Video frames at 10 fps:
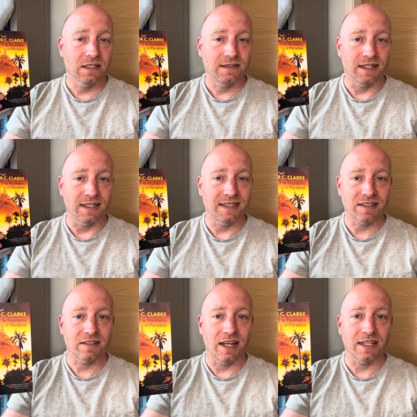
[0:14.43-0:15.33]
Did I
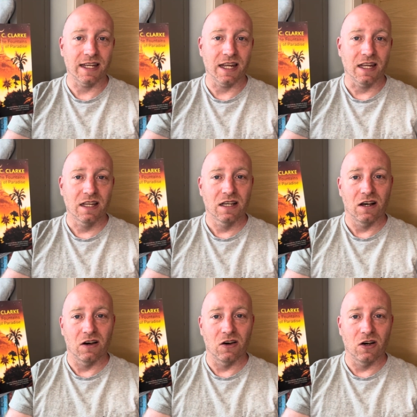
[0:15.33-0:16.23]
dislike it?
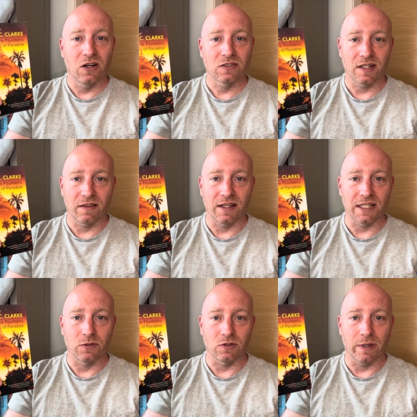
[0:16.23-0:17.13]
Or did I think it
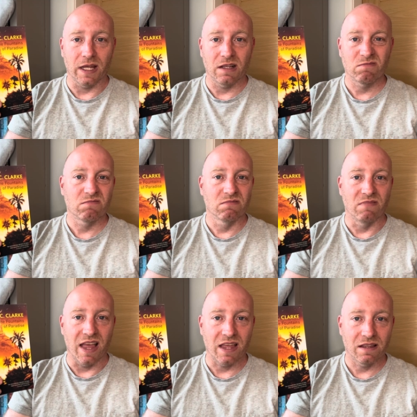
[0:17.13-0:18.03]
was a bit,
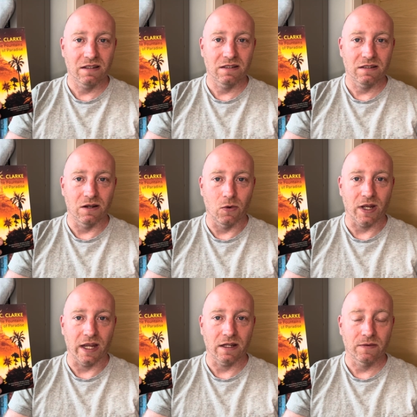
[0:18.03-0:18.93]

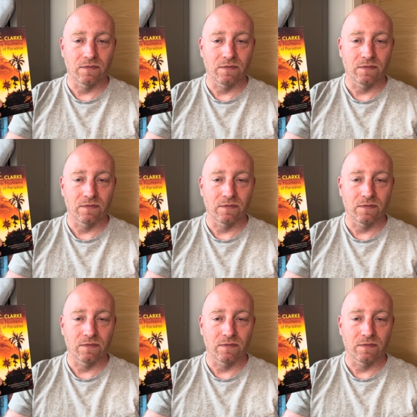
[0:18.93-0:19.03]
okay.